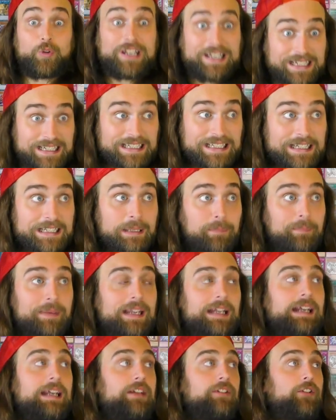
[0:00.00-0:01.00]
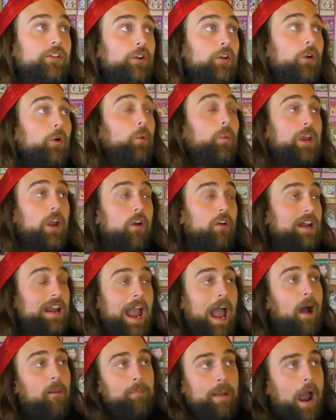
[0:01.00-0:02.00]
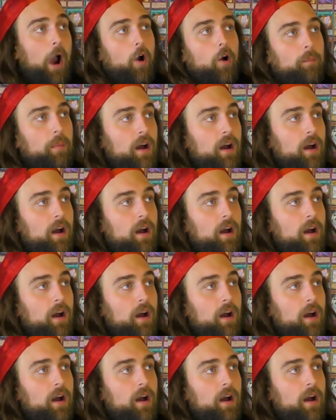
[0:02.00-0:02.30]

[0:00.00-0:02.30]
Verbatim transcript: really mean it too. We already have power